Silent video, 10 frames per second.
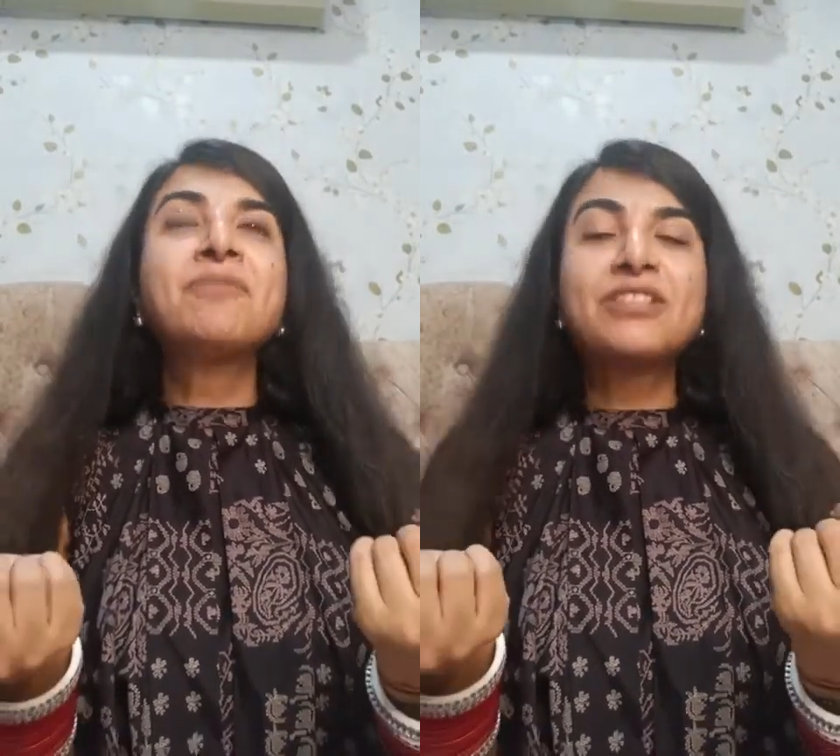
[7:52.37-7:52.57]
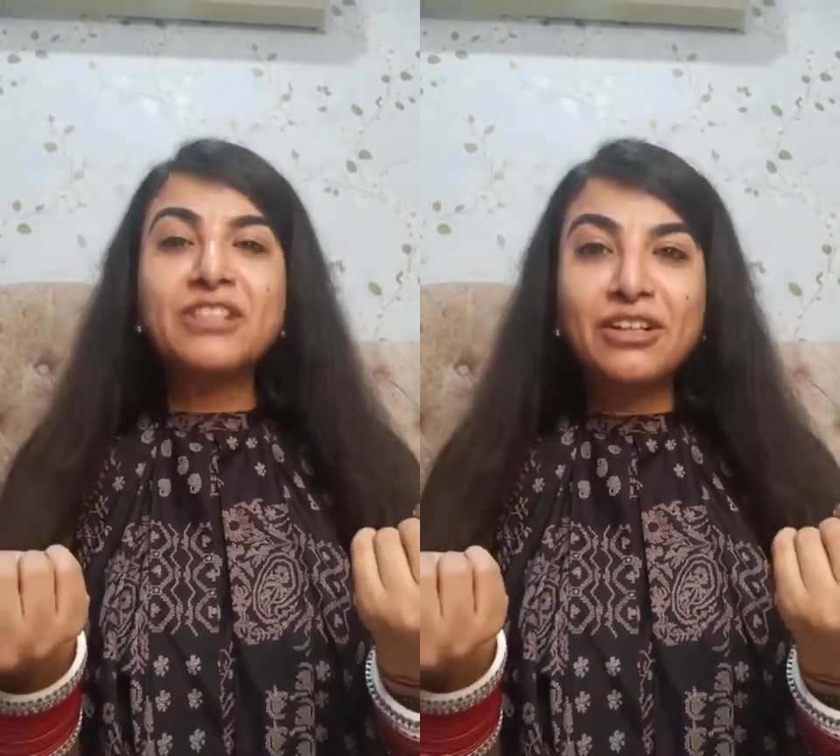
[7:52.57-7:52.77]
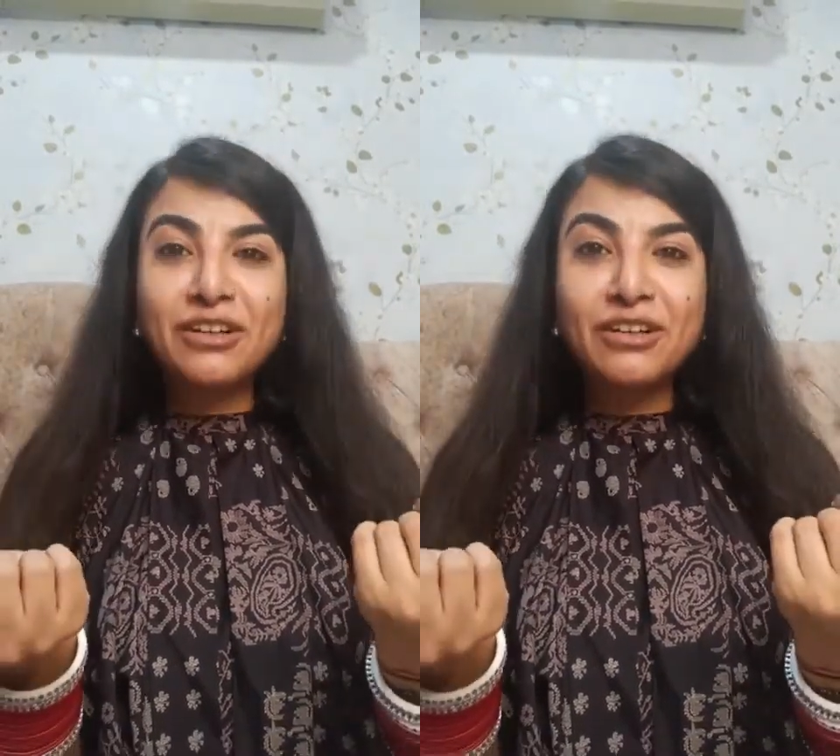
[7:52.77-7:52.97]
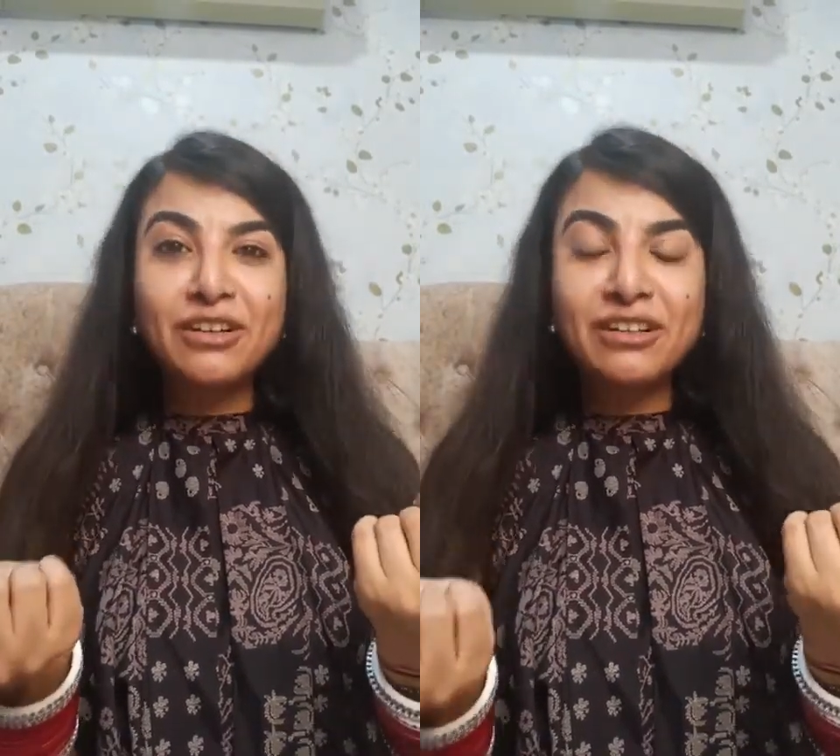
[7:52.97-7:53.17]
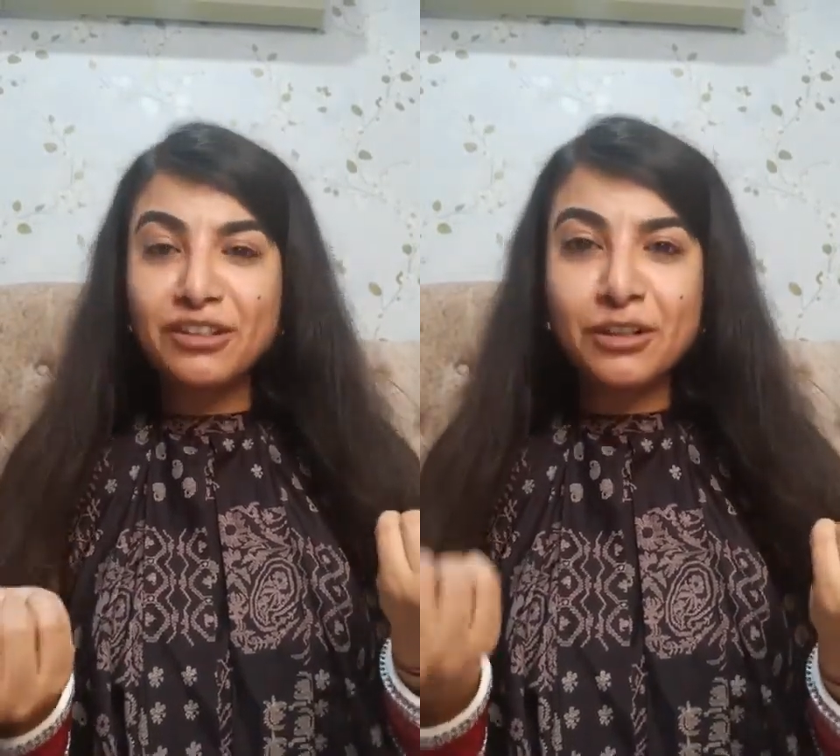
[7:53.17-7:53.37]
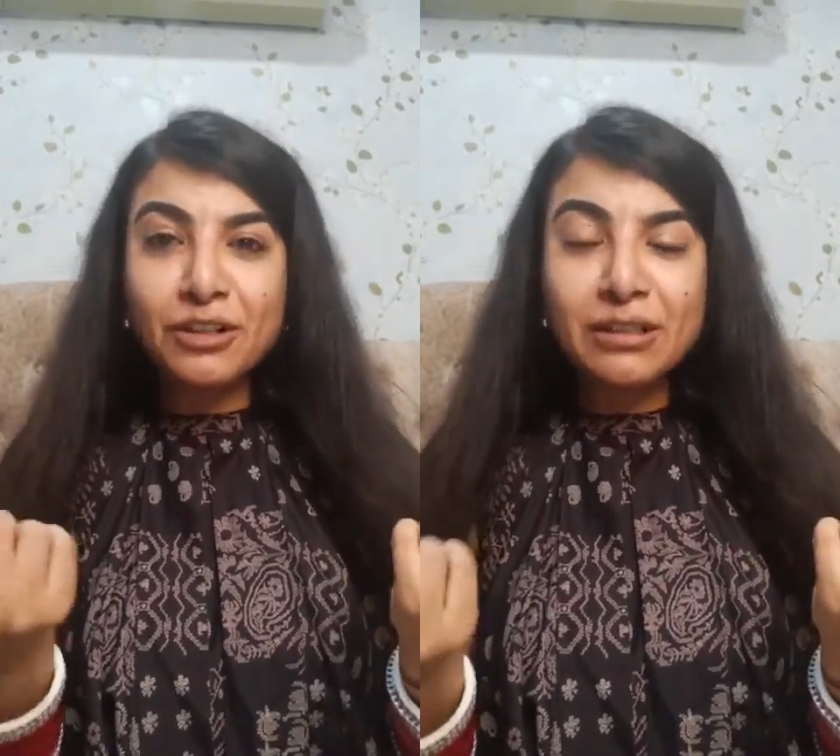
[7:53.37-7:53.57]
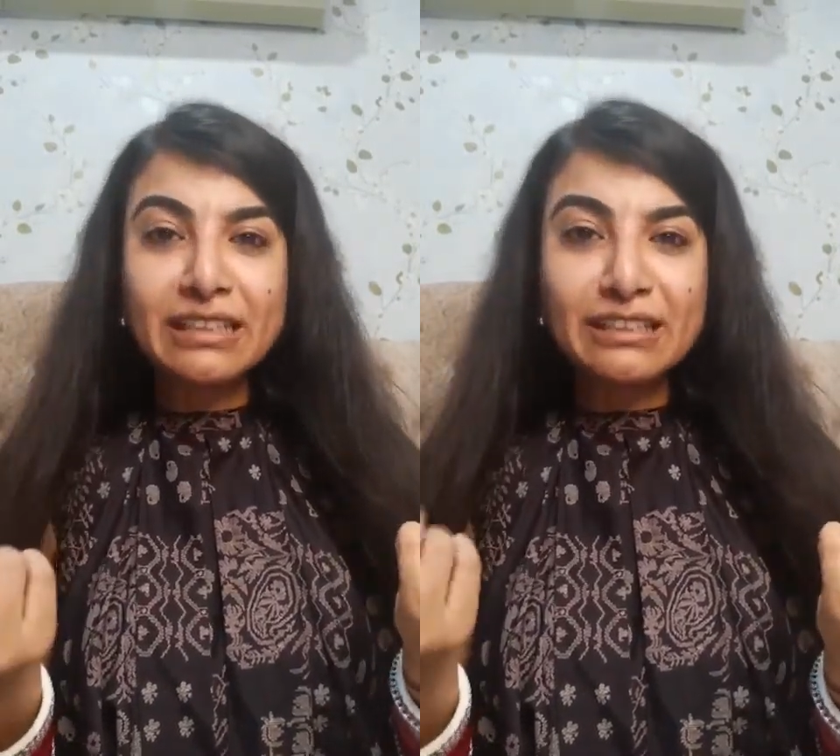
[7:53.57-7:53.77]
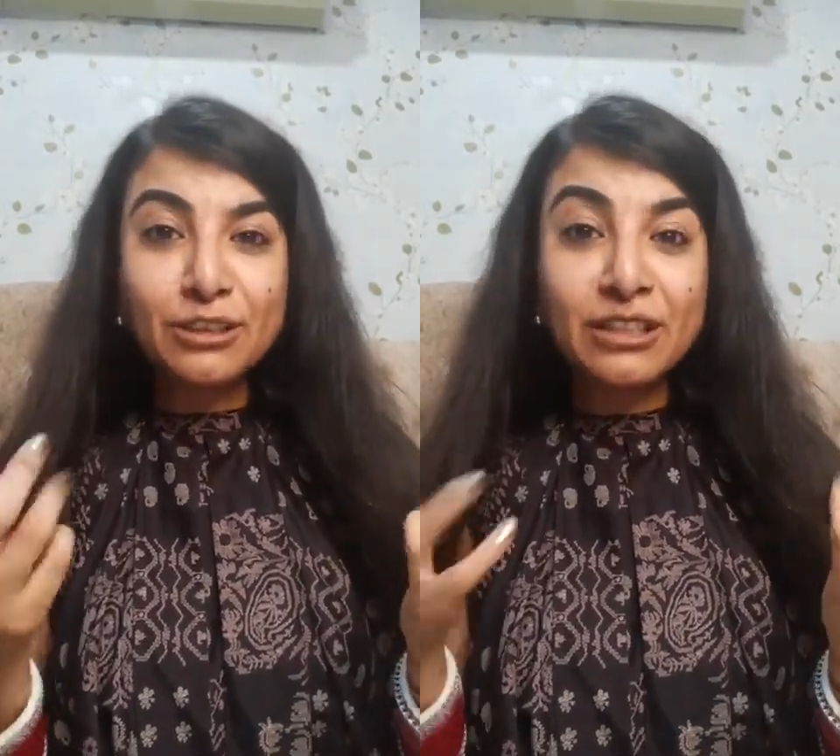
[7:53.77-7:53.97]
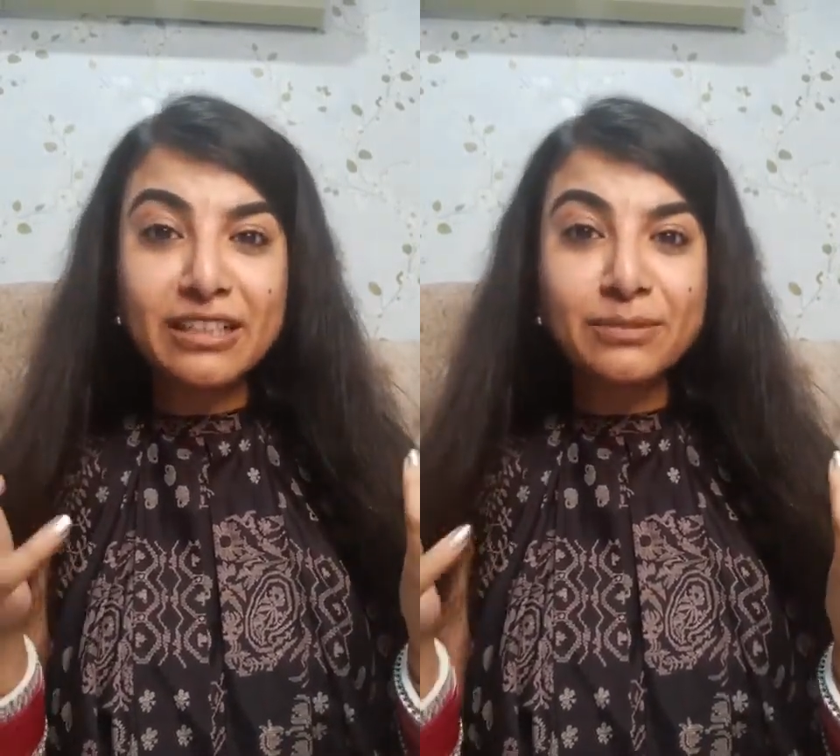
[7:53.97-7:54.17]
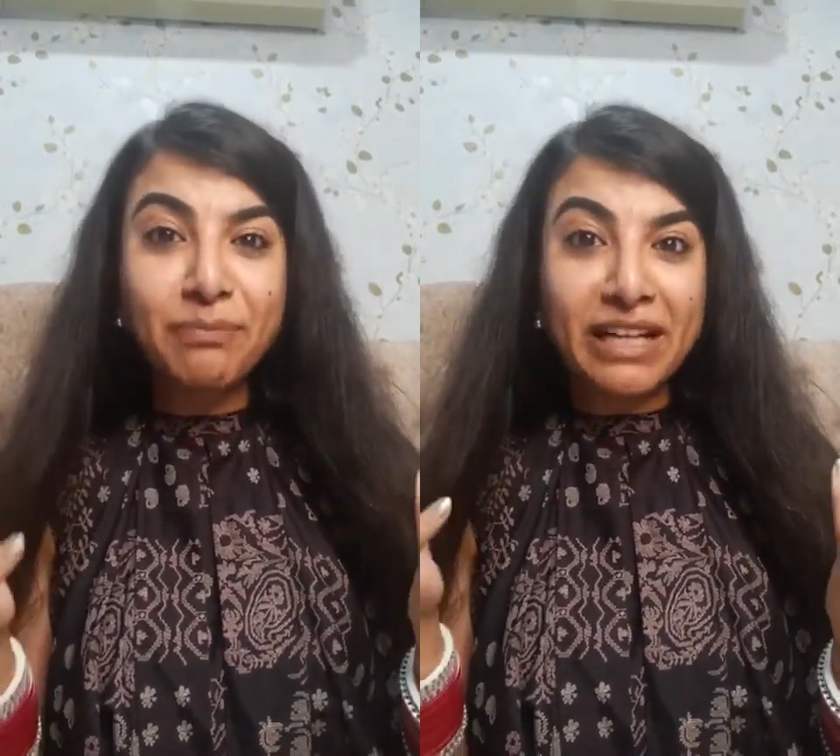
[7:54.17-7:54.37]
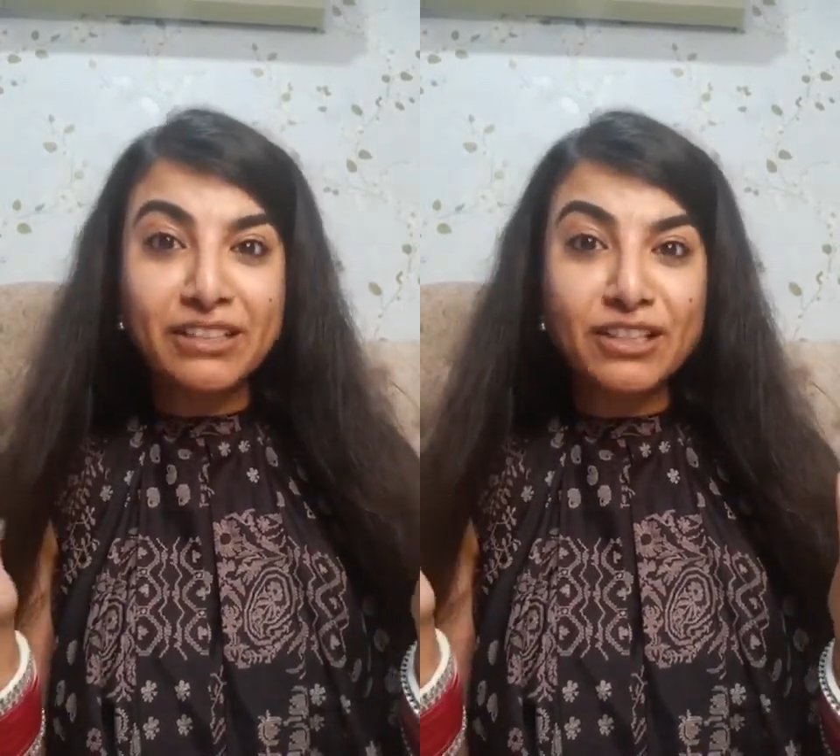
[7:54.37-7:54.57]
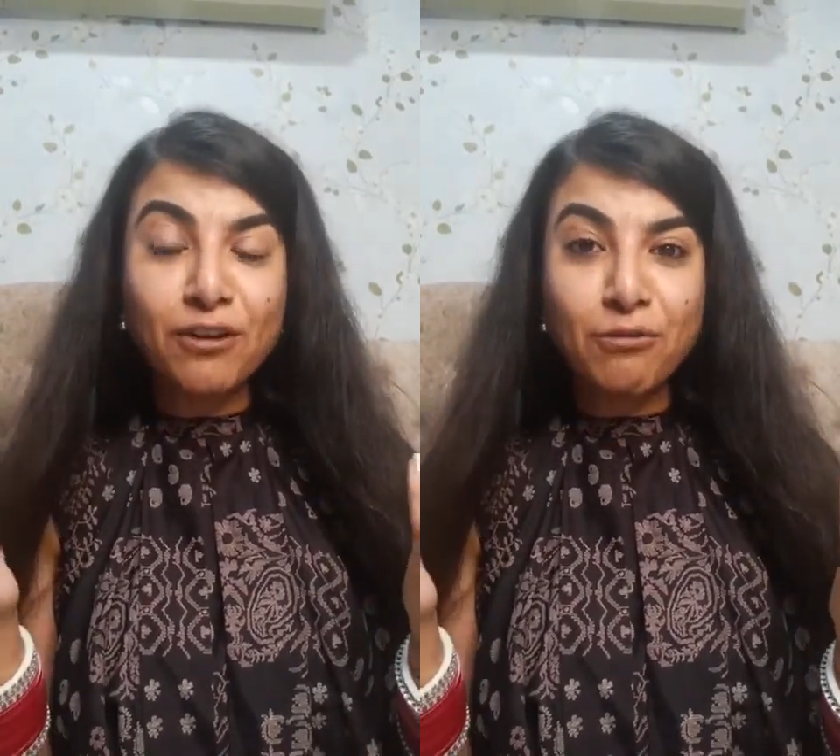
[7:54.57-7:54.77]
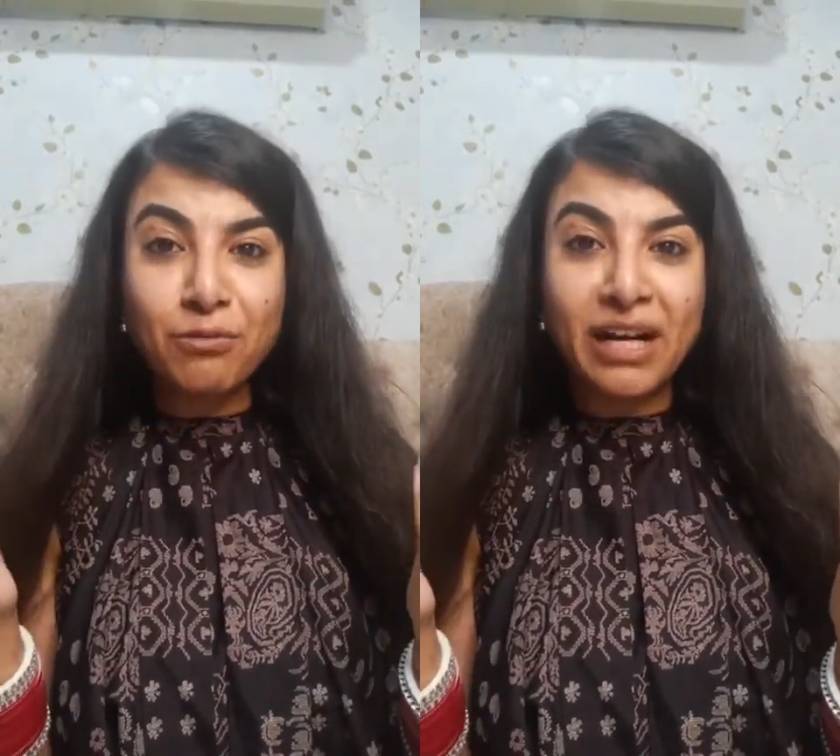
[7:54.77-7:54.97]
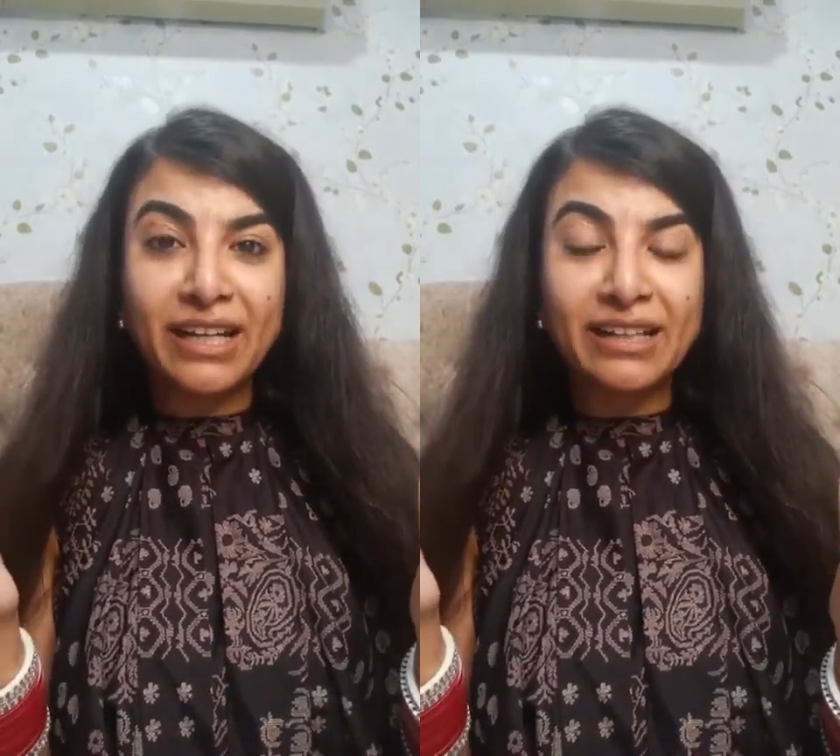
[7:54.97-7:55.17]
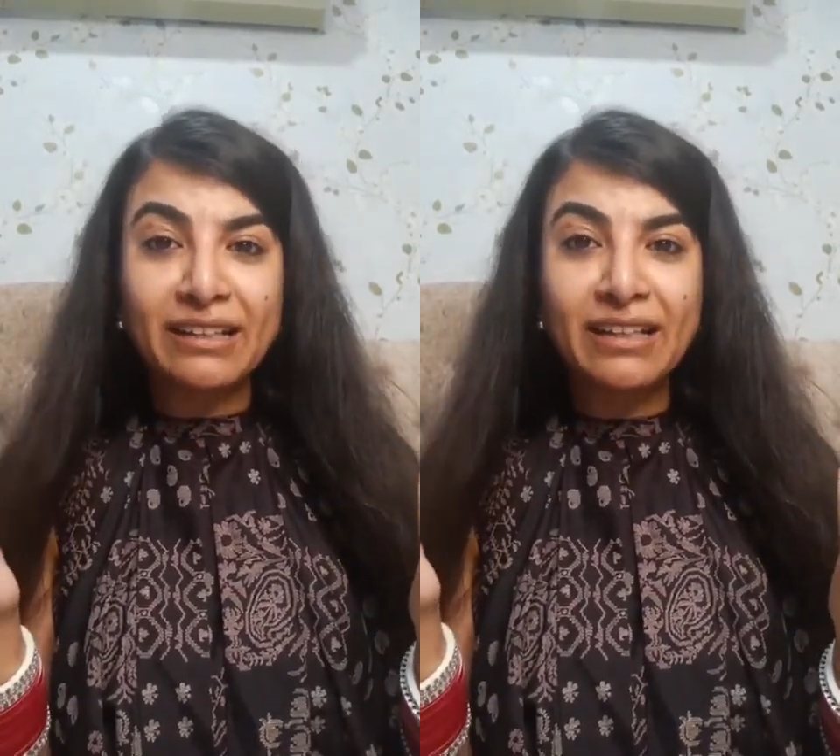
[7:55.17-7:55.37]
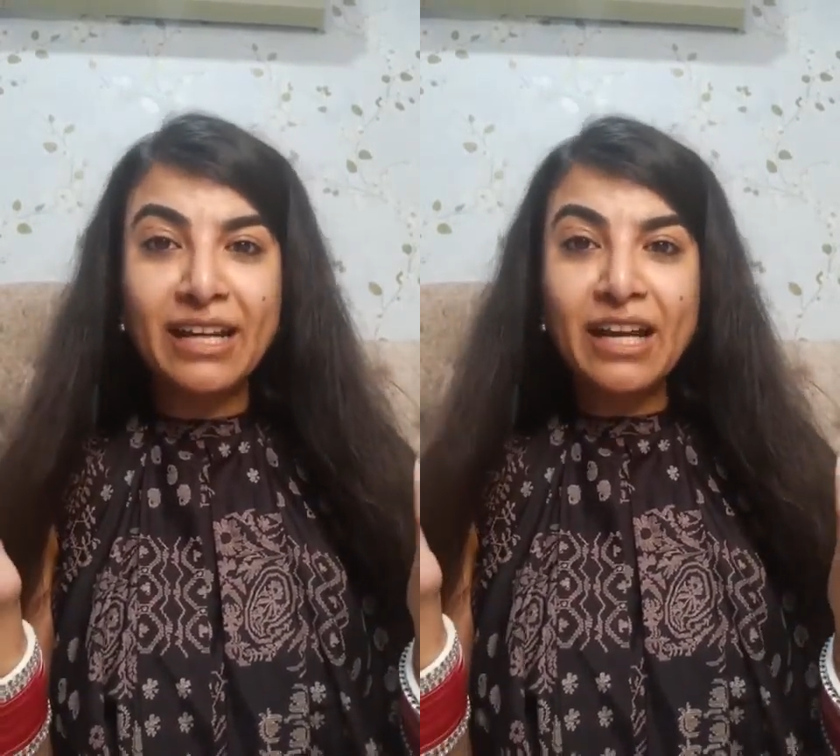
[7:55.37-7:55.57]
So, so this mentor of mine,